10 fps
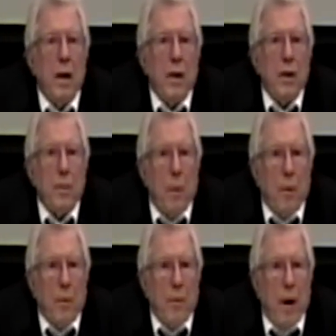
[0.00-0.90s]
She
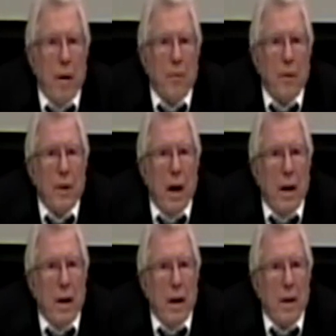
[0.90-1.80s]
spoke the Frankfurt
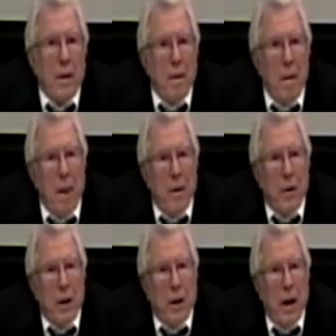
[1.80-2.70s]
dialect.
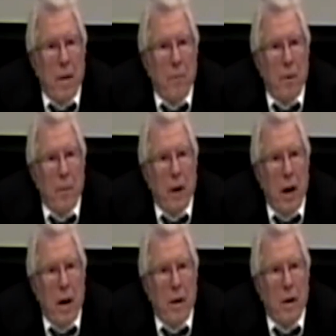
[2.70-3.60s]
She came from
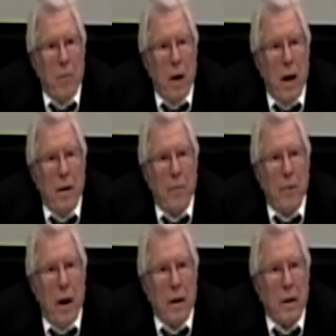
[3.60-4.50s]
the area where Anna
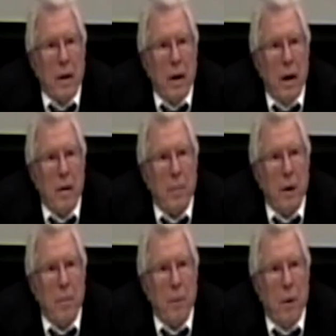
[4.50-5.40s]
Frank had
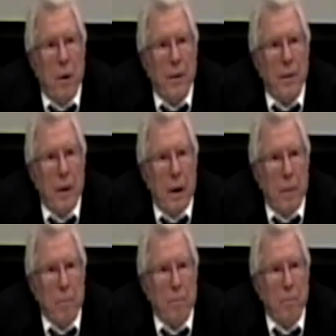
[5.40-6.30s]
been born.
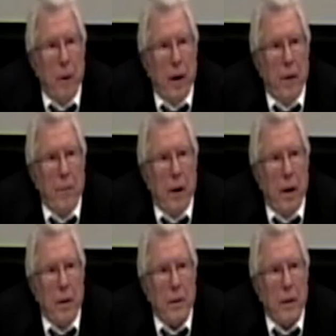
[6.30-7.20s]
Anna
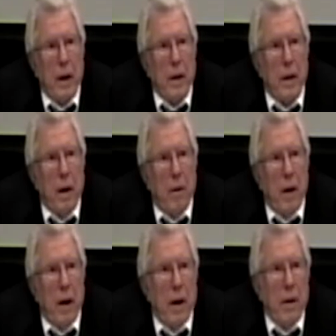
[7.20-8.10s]
Frank stayed in
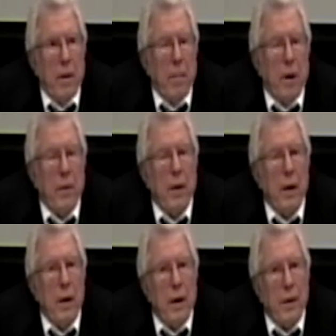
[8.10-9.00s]
our area about
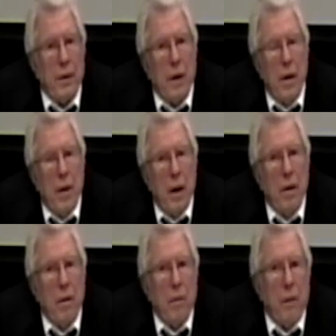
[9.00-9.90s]
three years, and
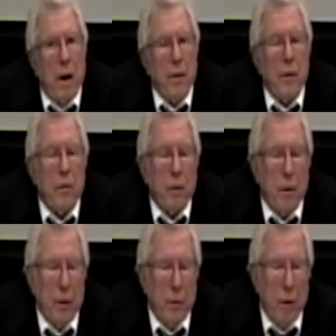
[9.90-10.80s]
then her father took
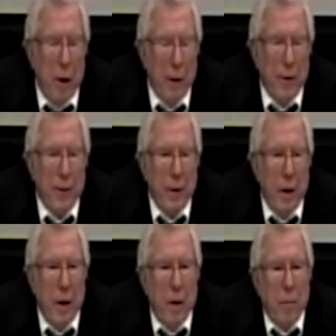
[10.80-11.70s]
her to Holland,
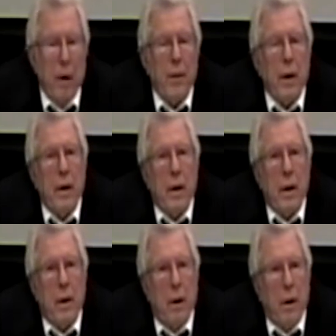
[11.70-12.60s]
where then
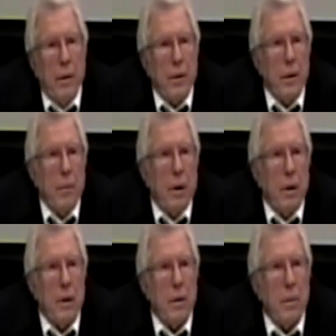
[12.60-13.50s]
later on she
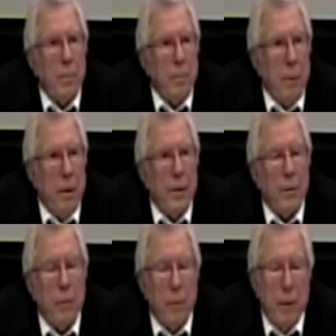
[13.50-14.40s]
was transport
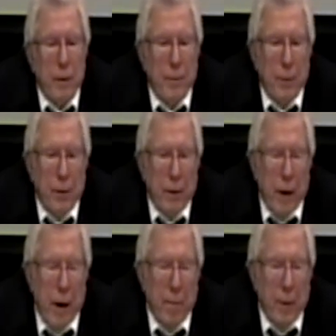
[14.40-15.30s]
to, uh, to
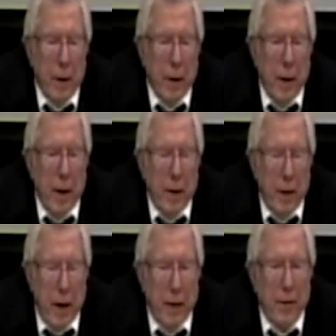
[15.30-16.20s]
camp and
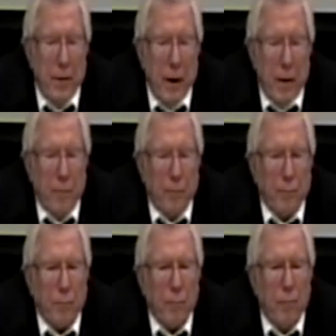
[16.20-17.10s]
died there.
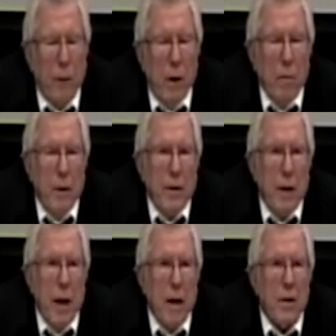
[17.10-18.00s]

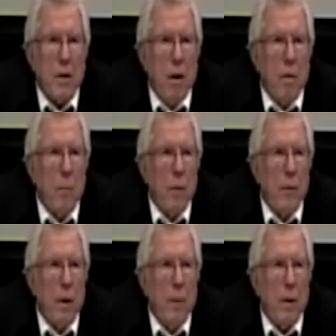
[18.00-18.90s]
Recently I saw a
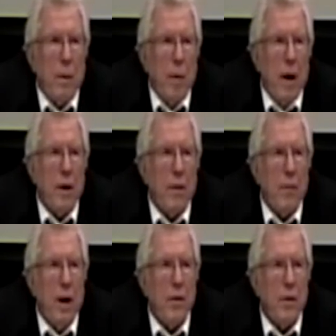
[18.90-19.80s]
movie about American
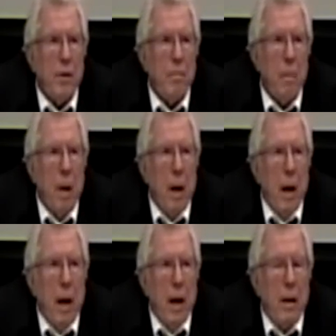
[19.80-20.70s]
fascism
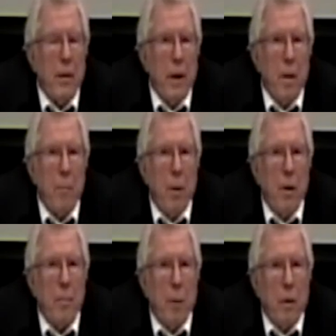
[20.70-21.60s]
and they
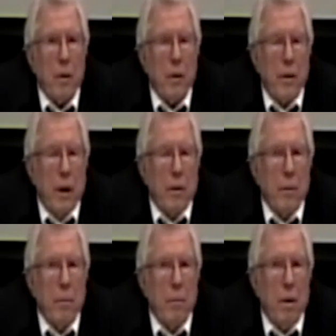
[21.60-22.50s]
burned books not
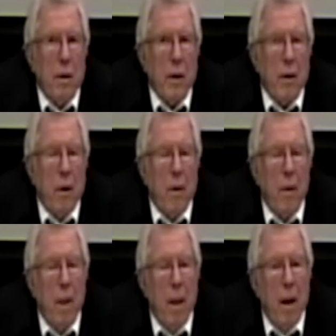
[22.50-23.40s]
too long
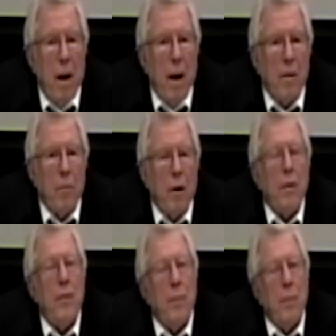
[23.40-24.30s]
ago and one
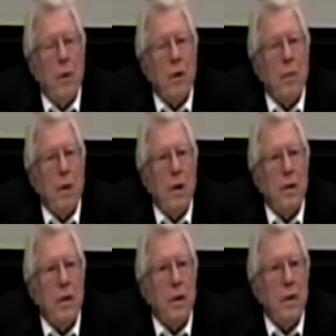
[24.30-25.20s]
of the books
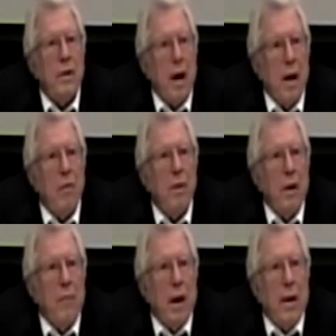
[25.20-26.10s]
was this
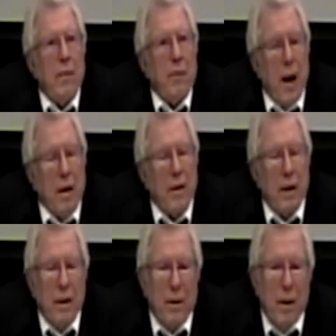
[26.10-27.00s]
diary of Anna Frank
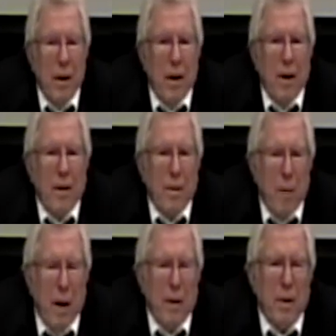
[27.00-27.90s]
and it
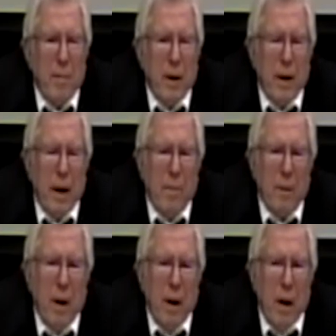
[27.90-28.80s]
reminded me again.
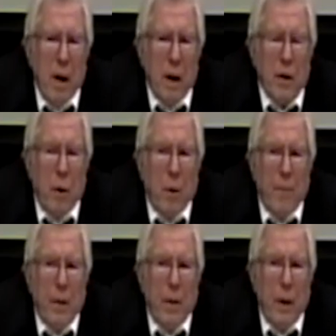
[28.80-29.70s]

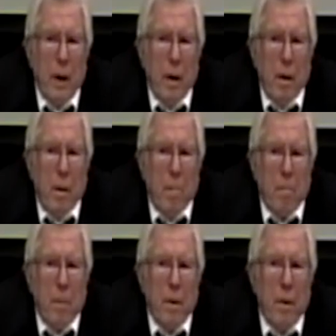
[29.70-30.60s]
So the,
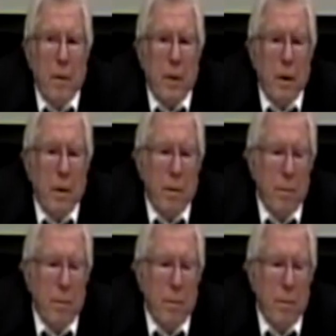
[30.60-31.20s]
um, the